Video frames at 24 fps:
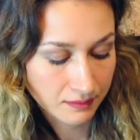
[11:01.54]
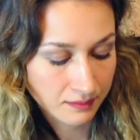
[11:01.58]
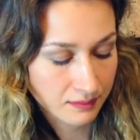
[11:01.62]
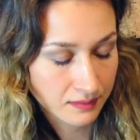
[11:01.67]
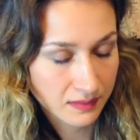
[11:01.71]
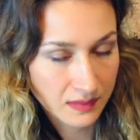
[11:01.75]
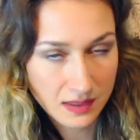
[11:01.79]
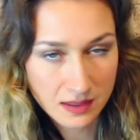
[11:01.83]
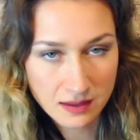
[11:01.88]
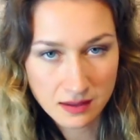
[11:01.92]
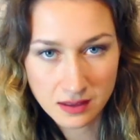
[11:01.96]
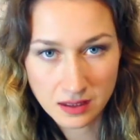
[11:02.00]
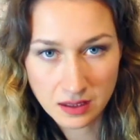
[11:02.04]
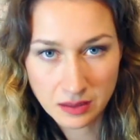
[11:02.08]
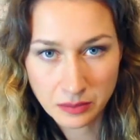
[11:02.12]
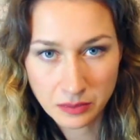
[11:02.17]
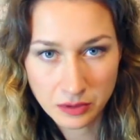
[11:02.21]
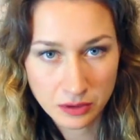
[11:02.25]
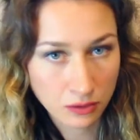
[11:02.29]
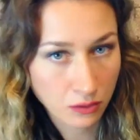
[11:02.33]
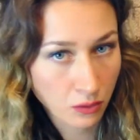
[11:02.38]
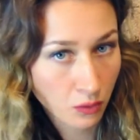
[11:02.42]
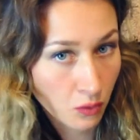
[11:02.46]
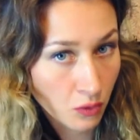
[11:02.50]

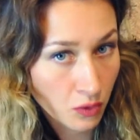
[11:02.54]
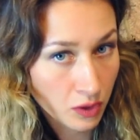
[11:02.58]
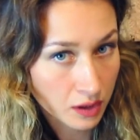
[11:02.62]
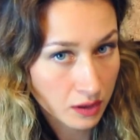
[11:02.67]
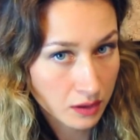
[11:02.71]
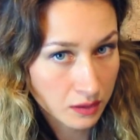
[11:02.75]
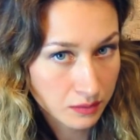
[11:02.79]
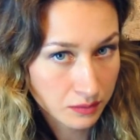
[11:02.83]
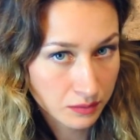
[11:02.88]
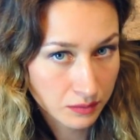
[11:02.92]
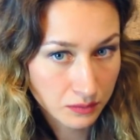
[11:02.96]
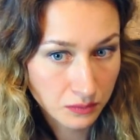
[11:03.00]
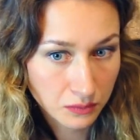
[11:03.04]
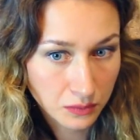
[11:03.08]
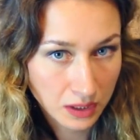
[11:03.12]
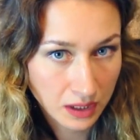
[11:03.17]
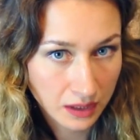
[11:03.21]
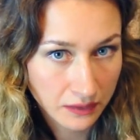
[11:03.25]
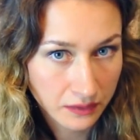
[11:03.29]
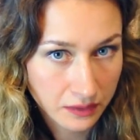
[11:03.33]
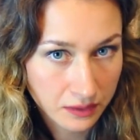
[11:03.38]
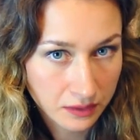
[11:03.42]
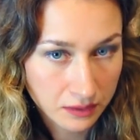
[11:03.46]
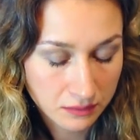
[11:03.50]
cinnamon oil,
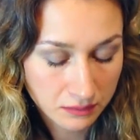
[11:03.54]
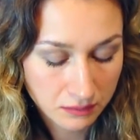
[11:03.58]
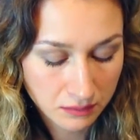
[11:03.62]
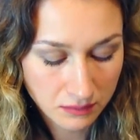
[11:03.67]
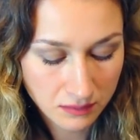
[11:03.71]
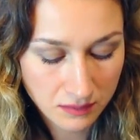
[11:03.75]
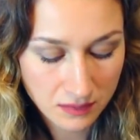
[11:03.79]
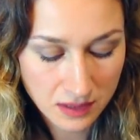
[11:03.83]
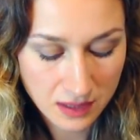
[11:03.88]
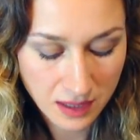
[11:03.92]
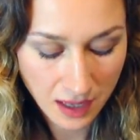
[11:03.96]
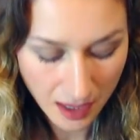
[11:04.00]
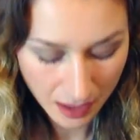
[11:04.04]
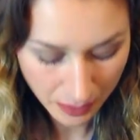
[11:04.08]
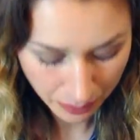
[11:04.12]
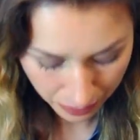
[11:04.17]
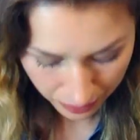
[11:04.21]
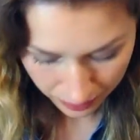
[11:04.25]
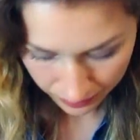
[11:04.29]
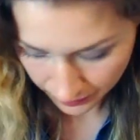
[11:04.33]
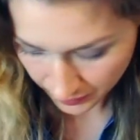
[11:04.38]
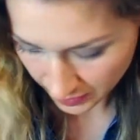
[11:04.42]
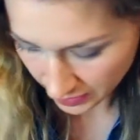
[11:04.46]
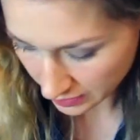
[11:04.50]
whatever type
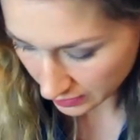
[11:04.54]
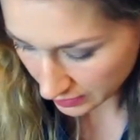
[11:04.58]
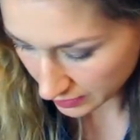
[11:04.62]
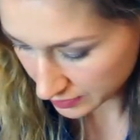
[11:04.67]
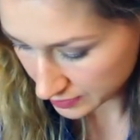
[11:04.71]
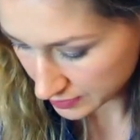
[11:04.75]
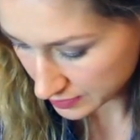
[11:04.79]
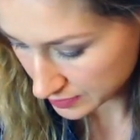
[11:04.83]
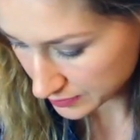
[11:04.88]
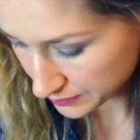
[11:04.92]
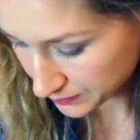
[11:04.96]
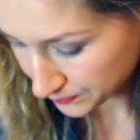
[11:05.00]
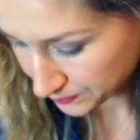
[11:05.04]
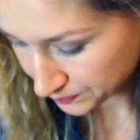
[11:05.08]
it is.